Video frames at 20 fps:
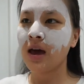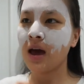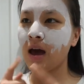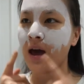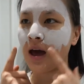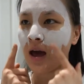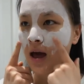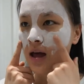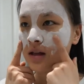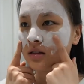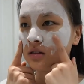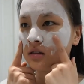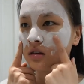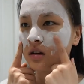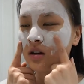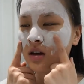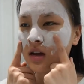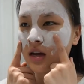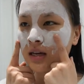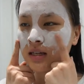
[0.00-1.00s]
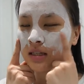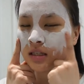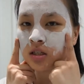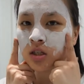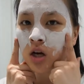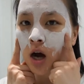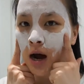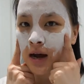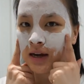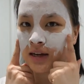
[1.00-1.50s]
And it's
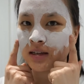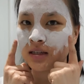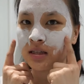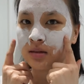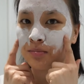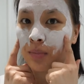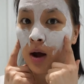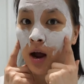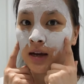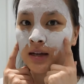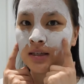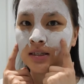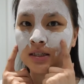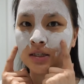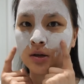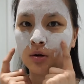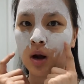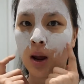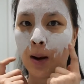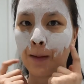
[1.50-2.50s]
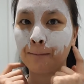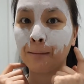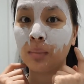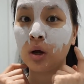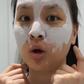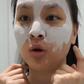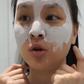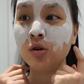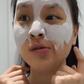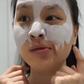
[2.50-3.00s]
tight, but I can still like
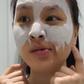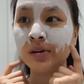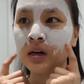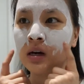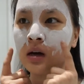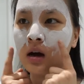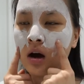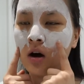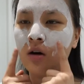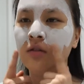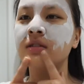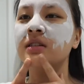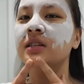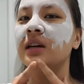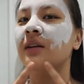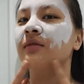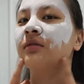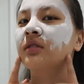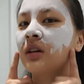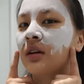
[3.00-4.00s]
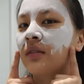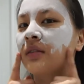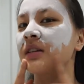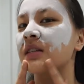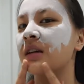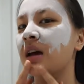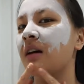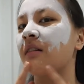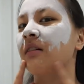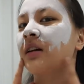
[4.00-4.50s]
move. obviously I haven't done
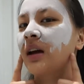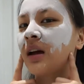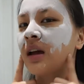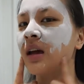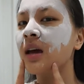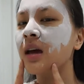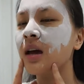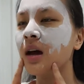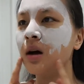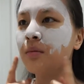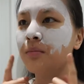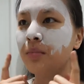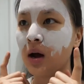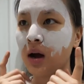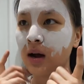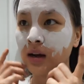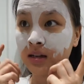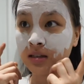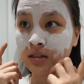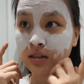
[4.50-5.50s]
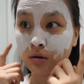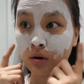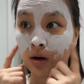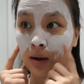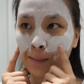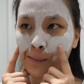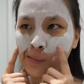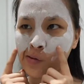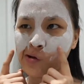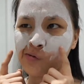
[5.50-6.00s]
this area here, but I can still
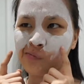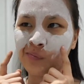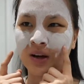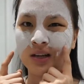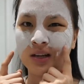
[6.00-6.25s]
like move my